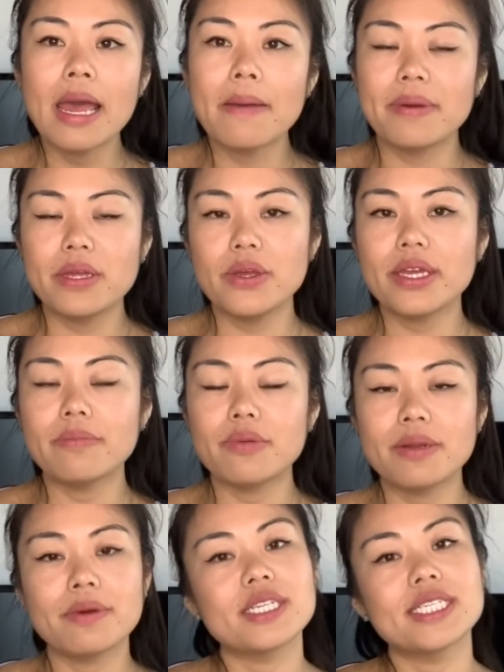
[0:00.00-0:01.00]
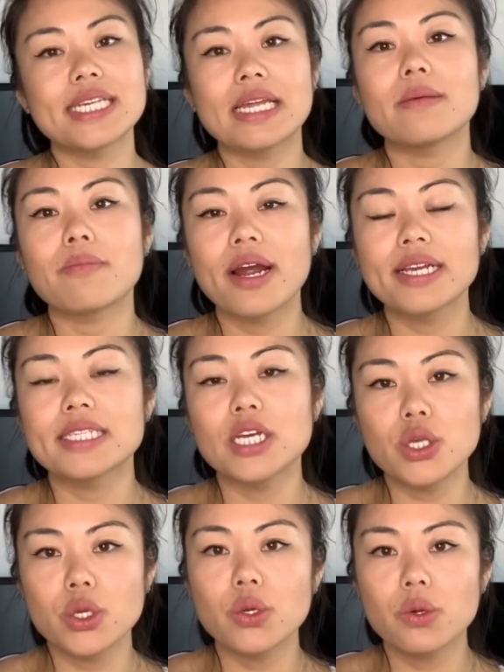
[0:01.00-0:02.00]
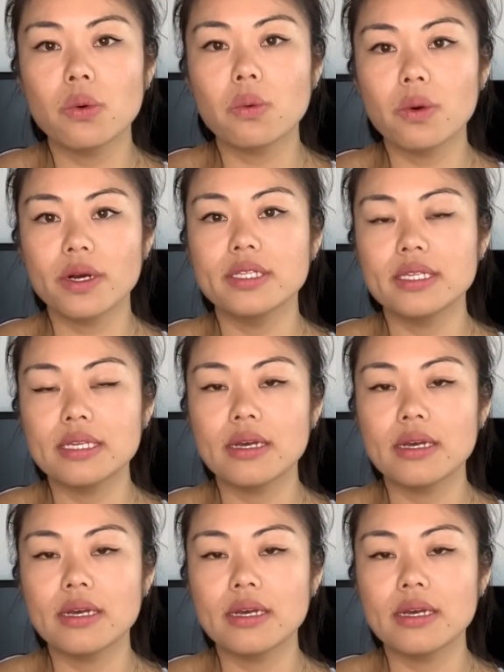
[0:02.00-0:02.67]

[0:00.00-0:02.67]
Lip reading: but you can pretty much set the price that you want